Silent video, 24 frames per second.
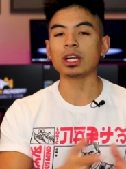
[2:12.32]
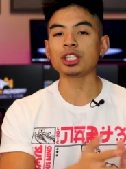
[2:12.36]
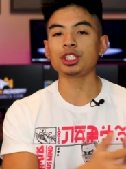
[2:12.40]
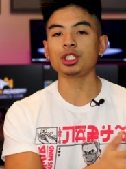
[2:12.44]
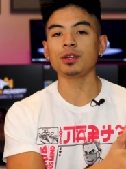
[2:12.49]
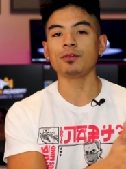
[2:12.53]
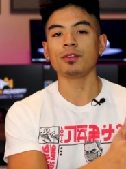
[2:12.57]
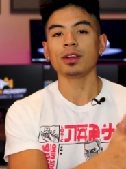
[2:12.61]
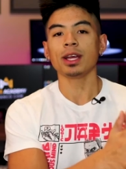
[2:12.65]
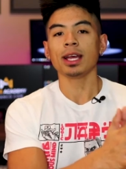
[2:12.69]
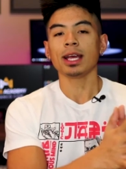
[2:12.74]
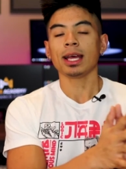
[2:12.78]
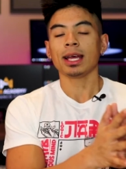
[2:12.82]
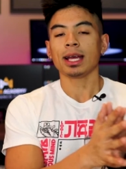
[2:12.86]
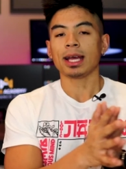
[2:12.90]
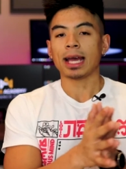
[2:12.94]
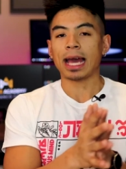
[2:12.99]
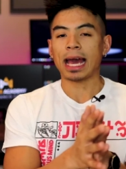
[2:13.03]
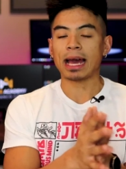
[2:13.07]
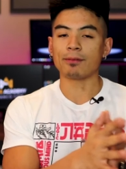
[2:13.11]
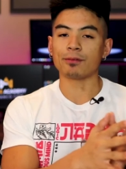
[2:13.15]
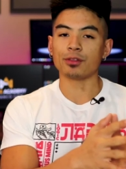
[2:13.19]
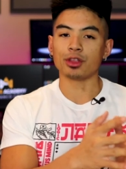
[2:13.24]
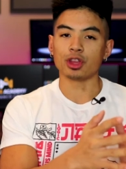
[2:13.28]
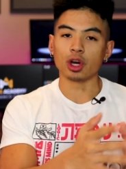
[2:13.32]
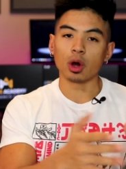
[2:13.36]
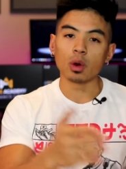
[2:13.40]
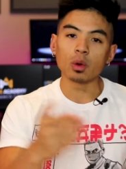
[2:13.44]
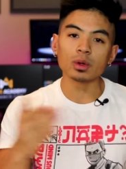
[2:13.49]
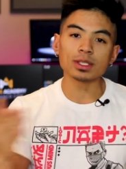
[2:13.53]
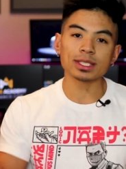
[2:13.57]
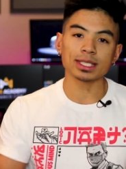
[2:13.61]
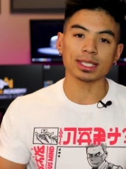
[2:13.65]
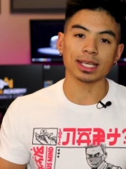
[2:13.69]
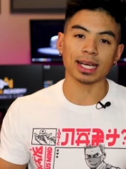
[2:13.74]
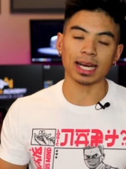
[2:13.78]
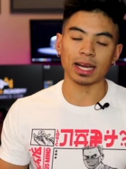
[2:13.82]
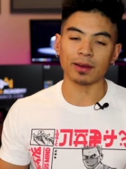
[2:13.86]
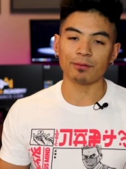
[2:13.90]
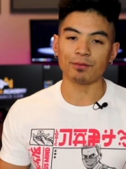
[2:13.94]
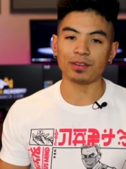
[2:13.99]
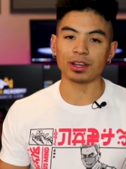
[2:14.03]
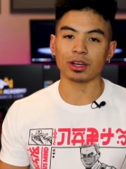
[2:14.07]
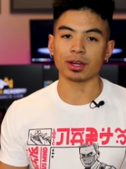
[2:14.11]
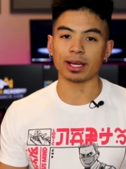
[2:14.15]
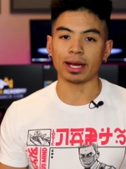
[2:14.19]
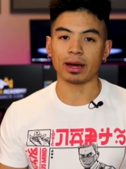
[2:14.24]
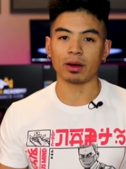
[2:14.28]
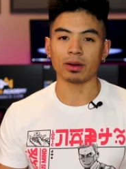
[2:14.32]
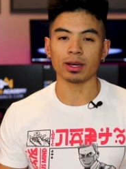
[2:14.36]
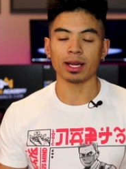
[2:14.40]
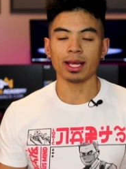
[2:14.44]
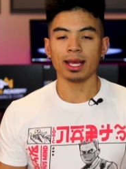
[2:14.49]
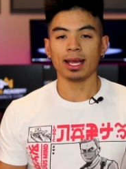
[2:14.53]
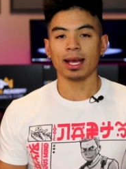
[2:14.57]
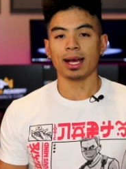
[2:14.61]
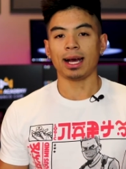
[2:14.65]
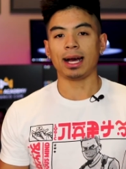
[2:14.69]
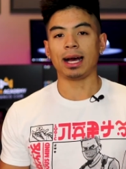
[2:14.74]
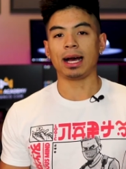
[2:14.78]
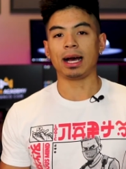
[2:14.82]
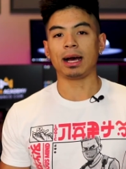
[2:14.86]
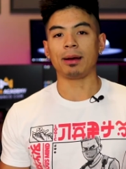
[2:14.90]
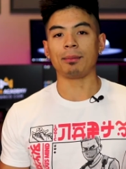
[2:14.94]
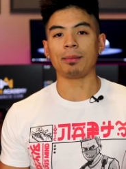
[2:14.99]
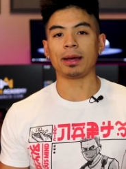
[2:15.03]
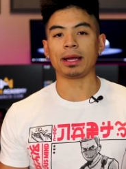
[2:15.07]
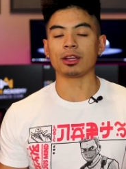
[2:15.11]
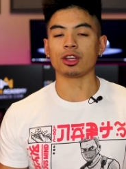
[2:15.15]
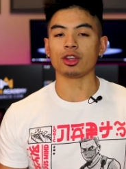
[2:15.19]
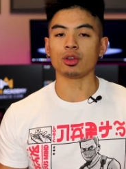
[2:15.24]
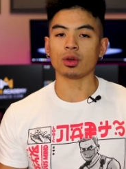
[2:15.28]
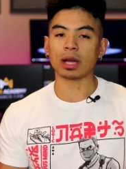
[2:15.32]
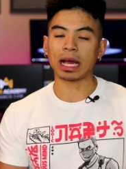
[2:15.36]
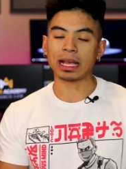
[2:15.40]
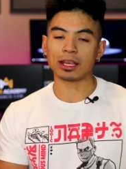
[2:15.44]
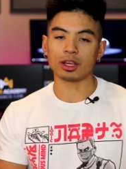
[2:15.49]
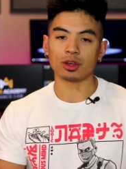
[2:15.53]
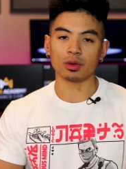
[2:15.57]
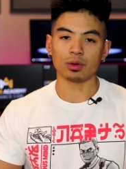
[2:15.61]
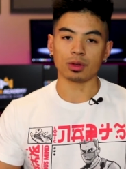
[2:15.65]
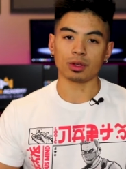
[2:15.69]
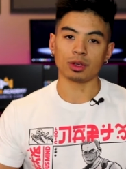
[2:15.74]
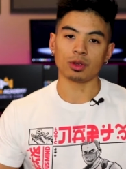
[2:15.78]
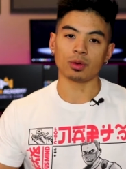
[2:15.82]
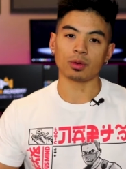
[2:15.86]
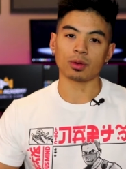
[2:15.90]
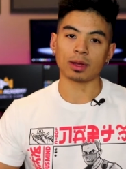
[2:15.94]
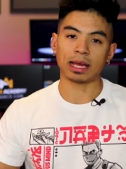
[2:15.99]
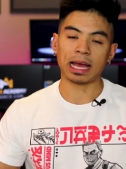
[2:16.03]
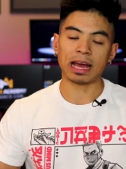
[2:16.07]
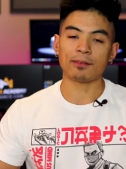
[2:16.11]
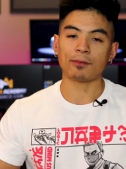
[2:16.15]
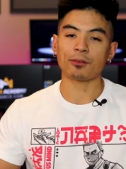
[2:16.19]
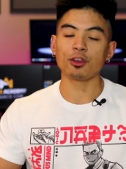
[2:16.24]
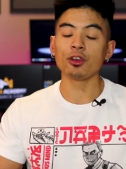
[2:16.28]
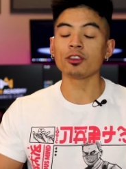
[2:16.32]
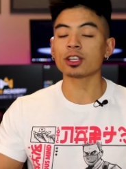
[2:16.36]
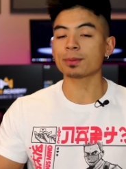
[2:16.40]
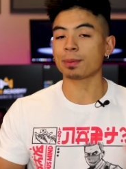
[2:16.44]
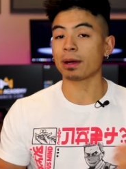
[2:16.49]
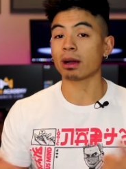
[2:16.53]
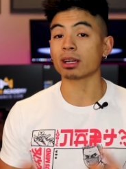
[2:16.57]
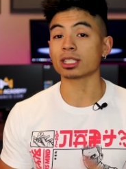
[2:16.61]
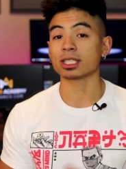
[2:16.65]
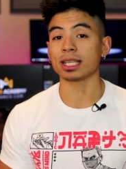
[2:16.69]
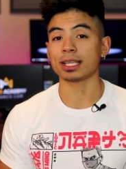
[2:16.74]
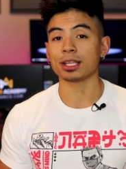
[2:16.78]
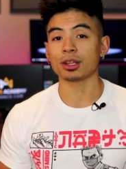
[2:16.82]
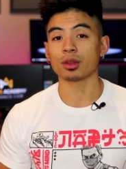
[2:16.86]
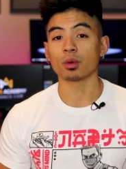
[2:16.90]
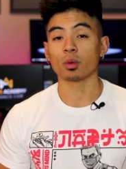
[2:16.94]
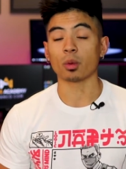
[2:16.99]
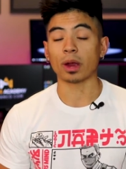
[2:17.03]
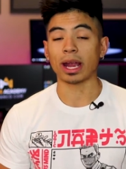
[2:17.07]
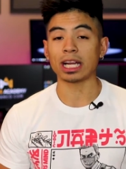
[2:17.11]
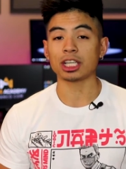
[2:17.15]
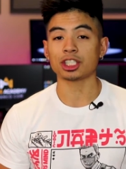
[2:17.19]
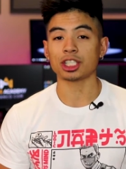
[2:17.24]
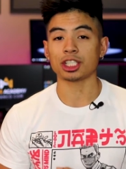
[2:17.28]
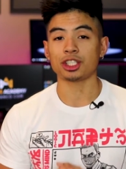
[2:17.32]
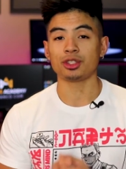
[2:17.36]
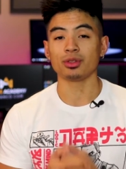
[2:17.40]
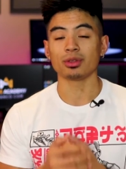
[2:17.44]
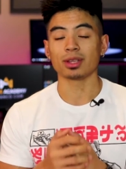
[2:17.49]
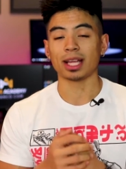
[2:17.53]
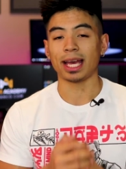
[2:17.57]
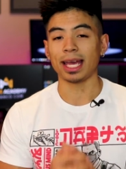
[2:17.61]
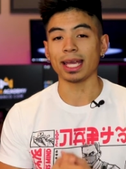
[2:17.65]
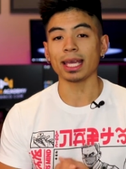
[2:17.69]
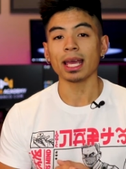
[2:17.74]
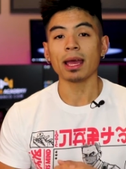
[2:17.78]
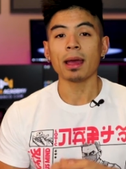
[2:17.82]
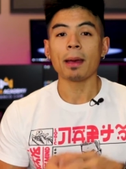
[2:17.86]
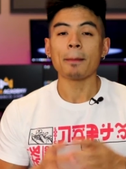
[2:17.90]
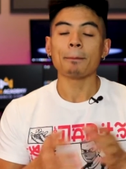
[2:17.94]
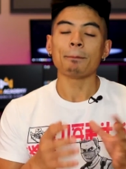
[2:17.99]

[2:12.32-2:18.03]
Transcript: Once you've have those kind of figured out um, and you, ha- you, you have a few suppliers in the range that you like